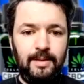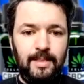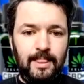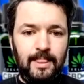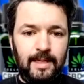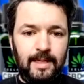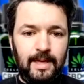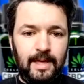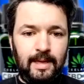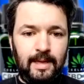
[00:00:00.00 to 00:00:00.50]

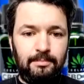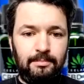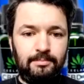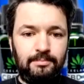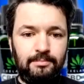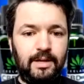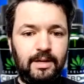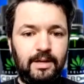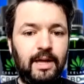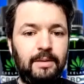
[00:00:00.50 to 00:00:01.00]

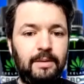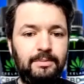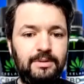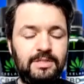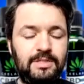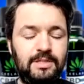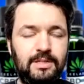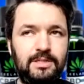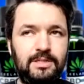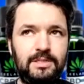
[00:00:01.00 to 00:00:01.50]
cannabis.
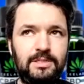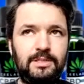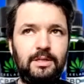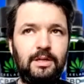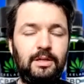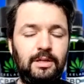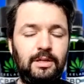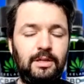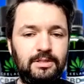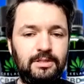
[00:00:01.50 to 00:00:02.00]

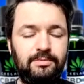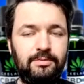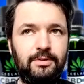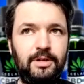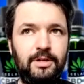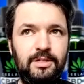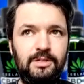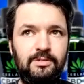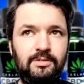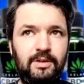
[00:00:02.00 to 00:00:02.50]
It's a
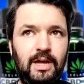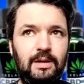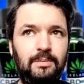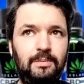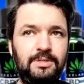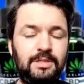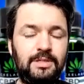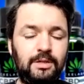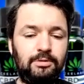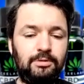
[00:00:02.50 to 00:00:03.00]
variety of cannabis that